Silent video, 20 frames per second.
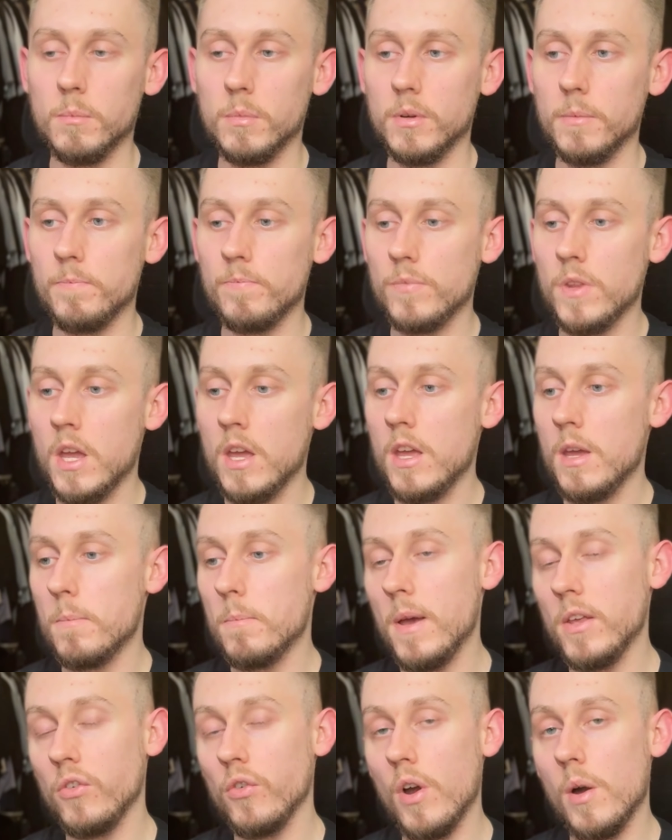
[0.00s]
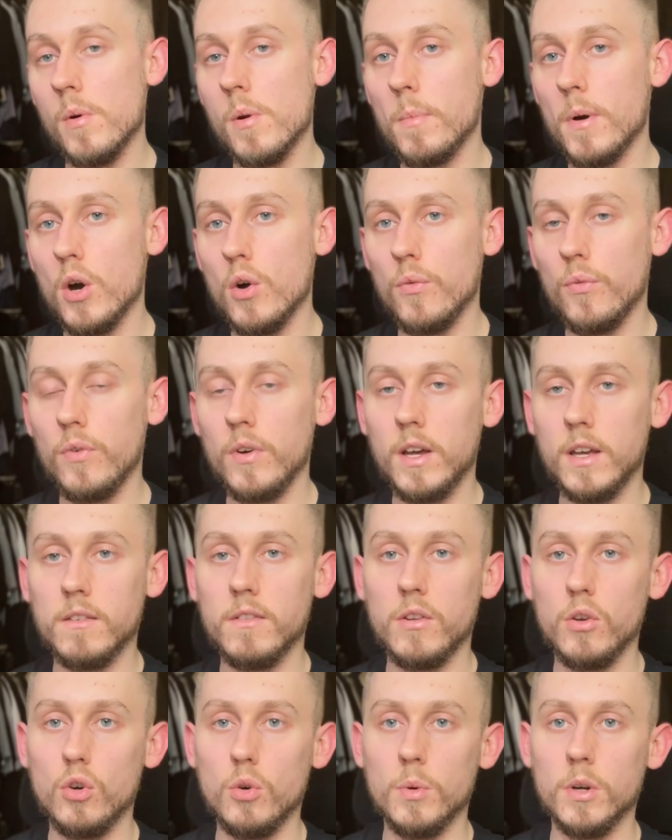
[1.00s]
But mess around with both and
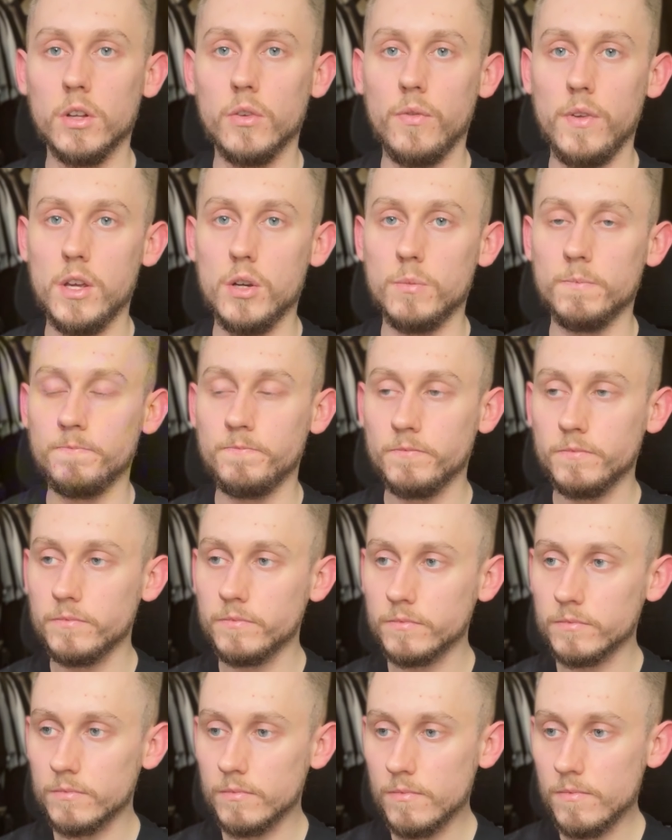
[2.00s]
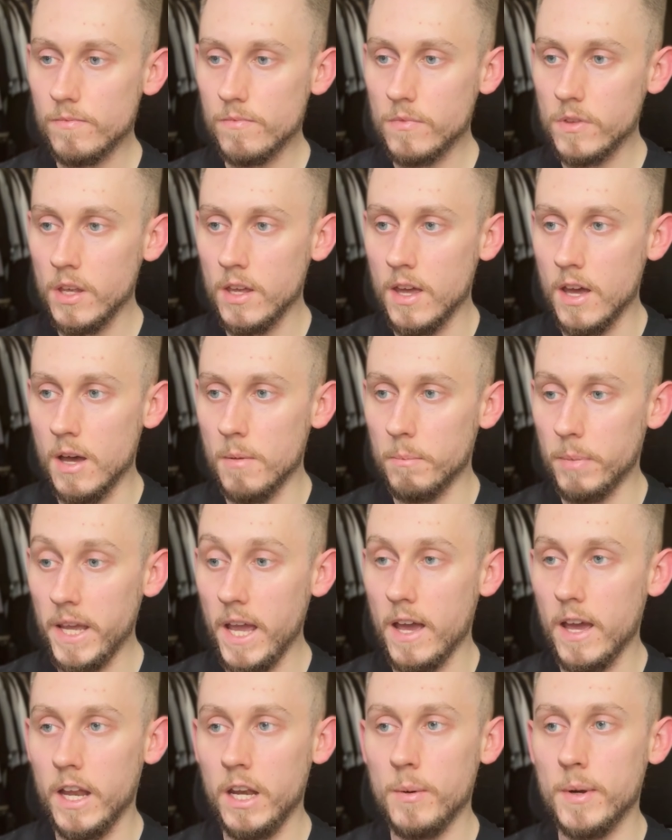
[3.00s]
see what works for you. But
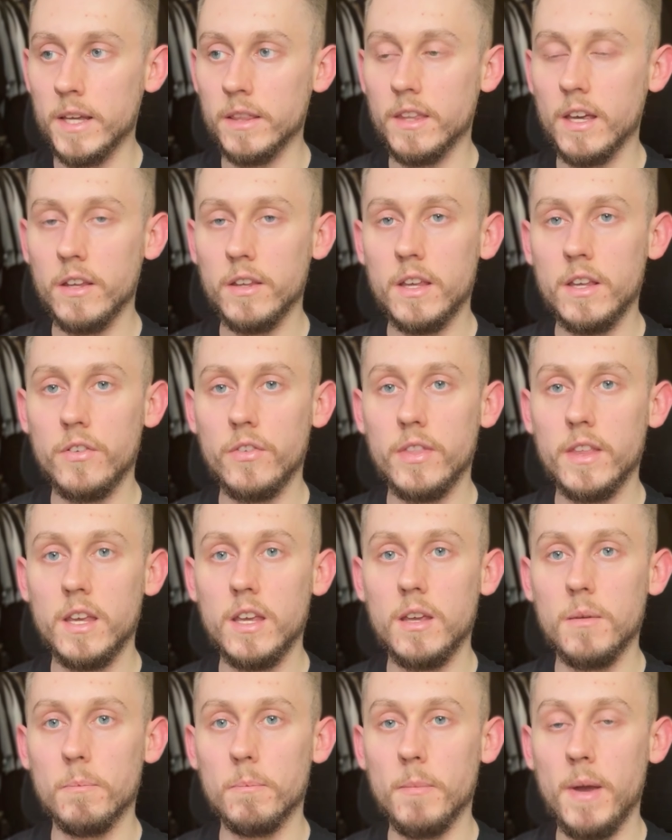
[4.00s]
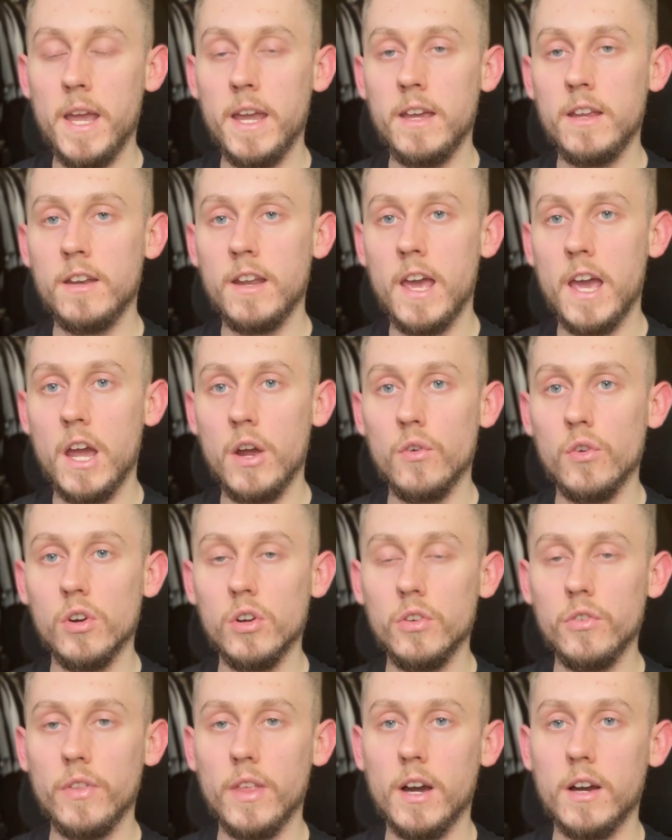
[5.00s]
yeah, anyway, that is the main
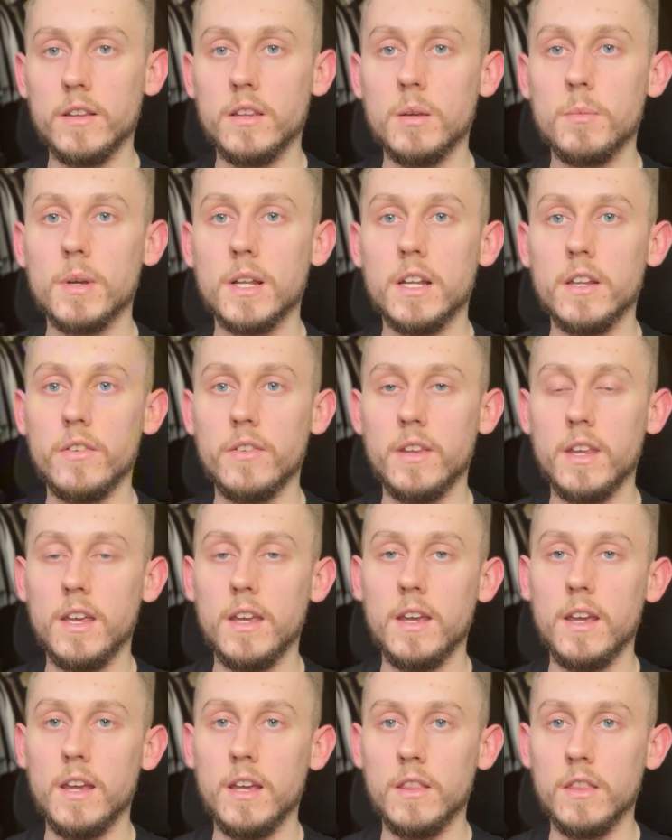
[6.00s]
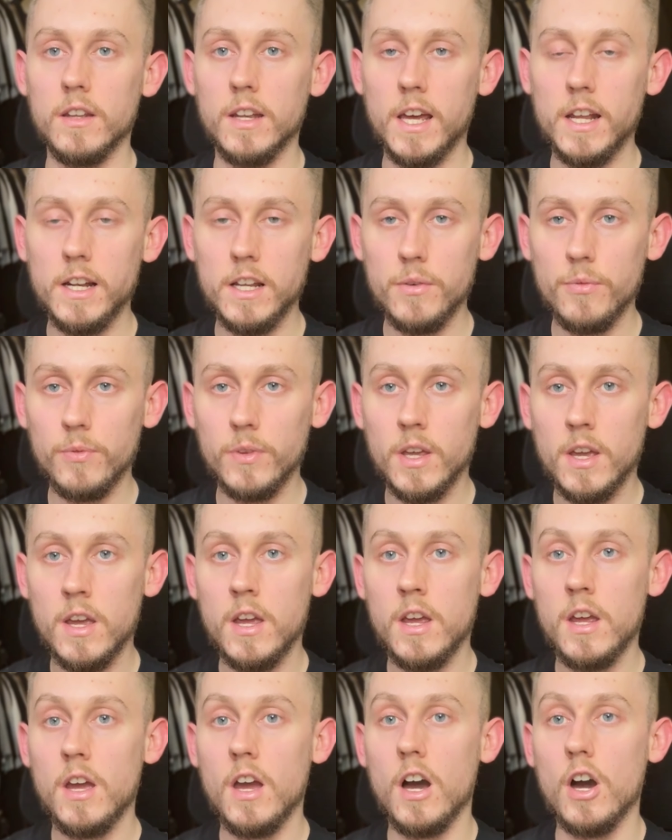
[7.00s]
errors that I typically see in the deadlift.
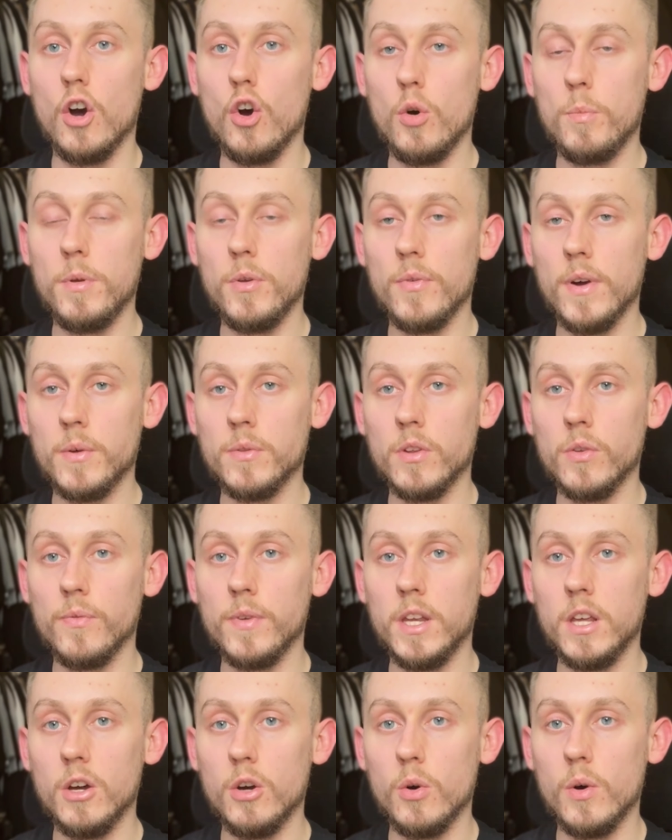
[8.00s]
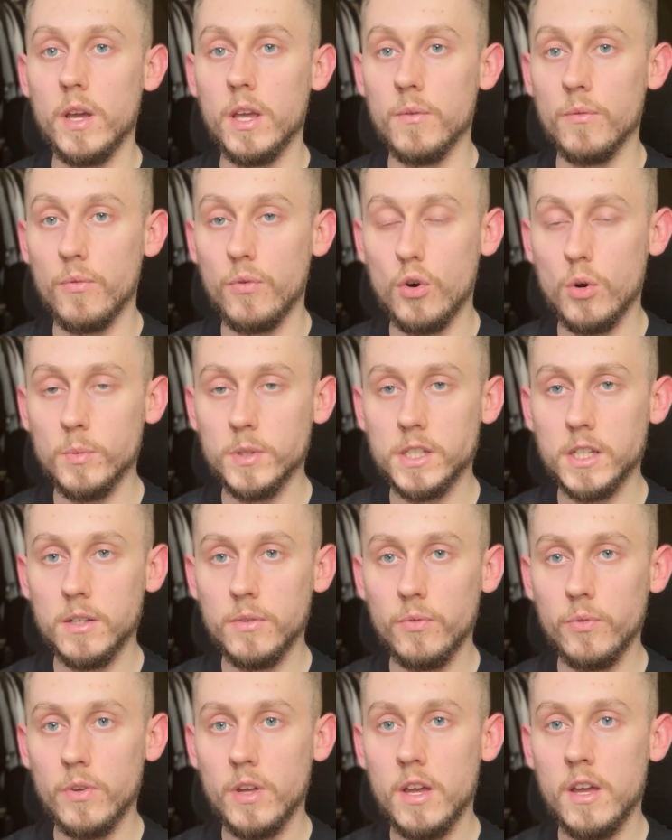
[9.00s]
I hope you found this video
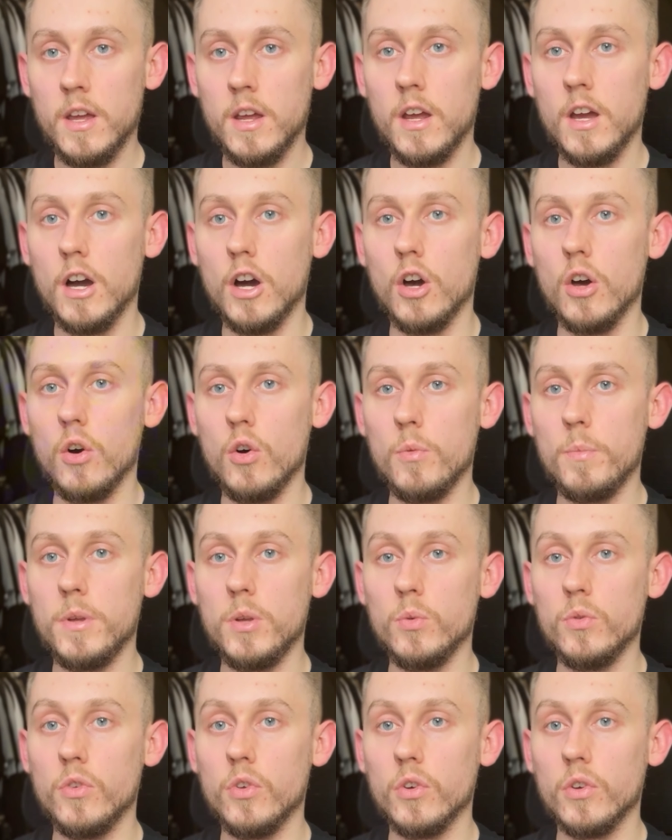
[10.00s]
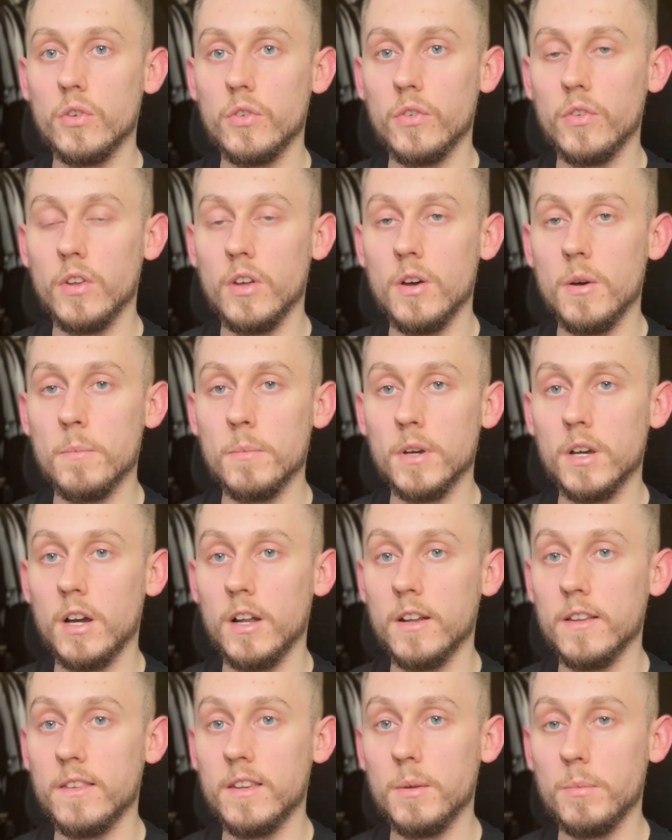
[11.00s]
informative. I hope you took some
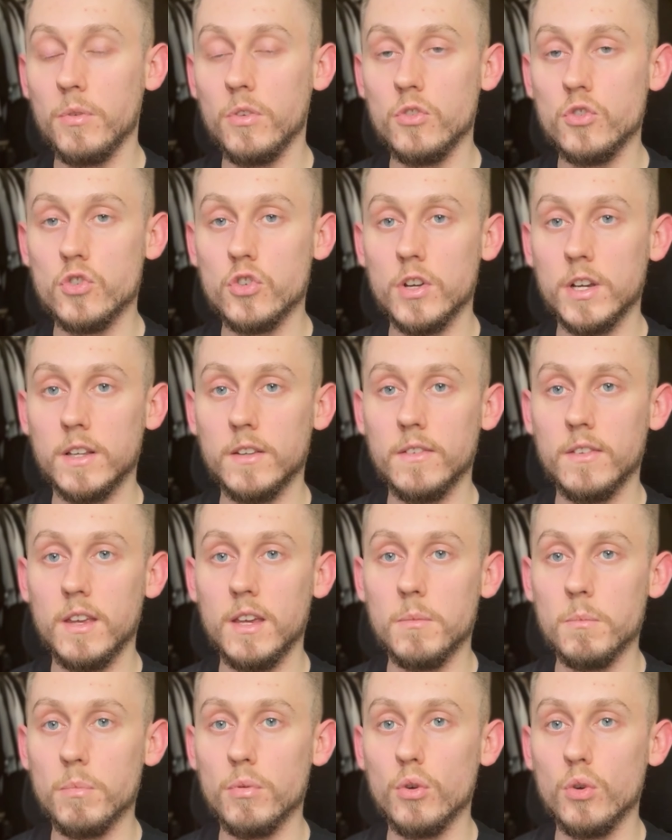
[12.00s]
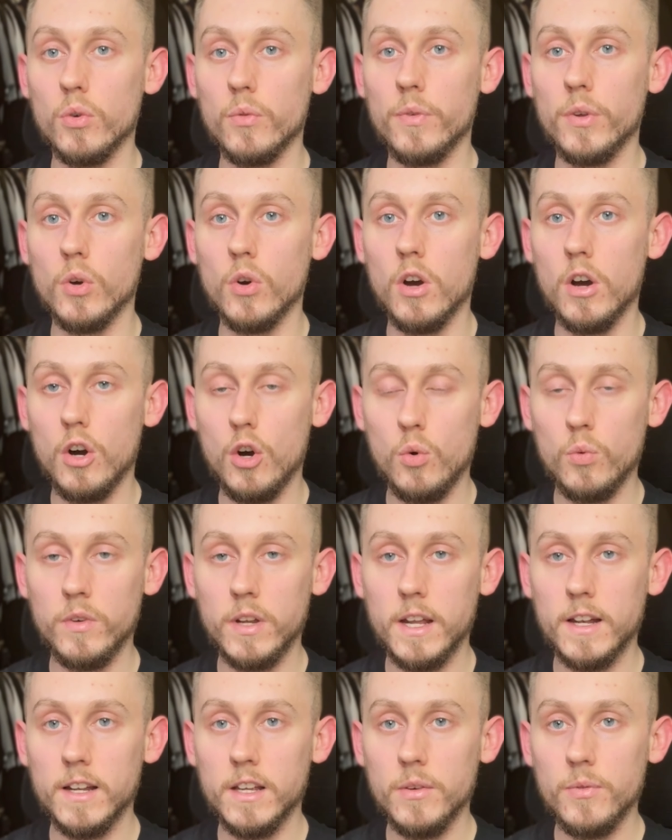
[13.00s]
kind of tips and tricks to improve your own
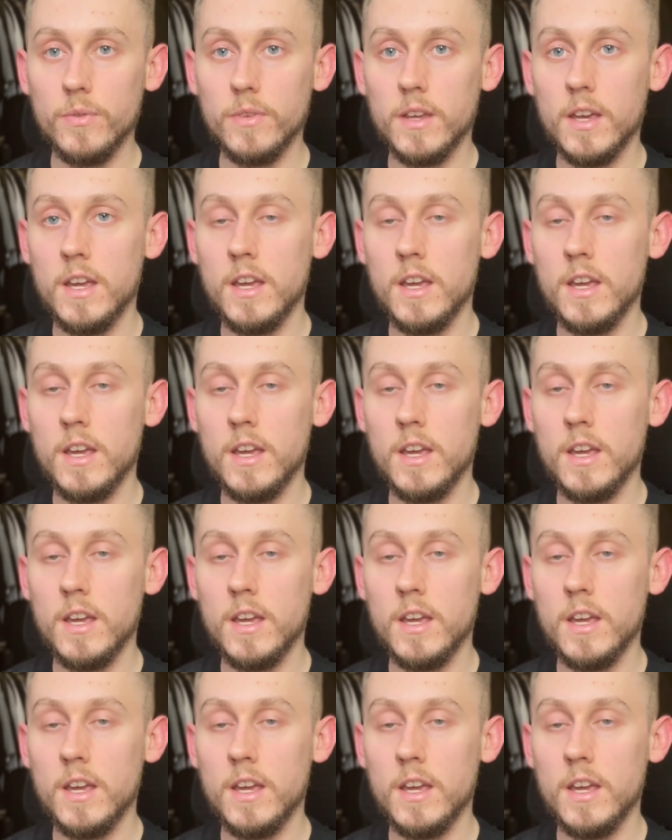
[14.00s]
deadlift.